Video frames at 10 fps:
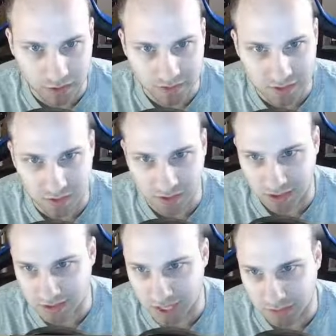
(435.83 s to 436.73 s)
Let's say they're getting
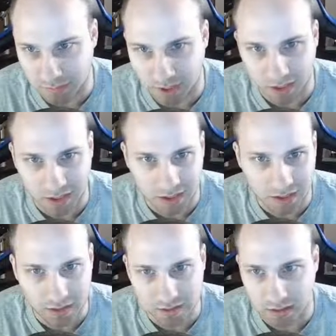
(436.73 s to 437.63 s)
attacked by
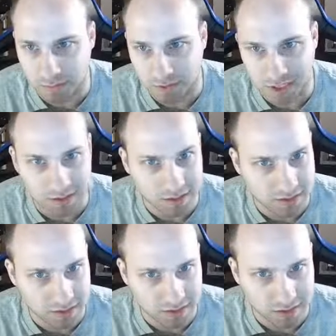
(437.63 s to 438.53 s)
a, let's up the antes.
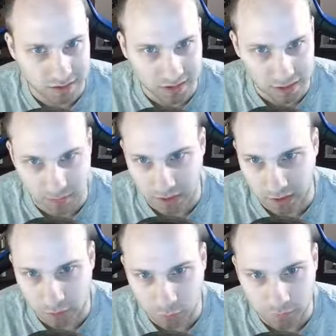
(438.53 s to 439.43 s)
Let's say they're getting attacked by a
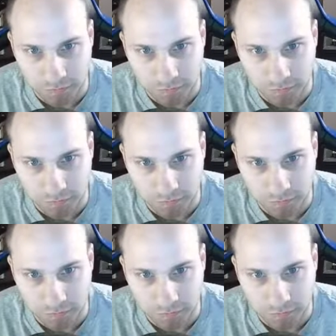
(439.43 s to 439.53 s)
dire wolf.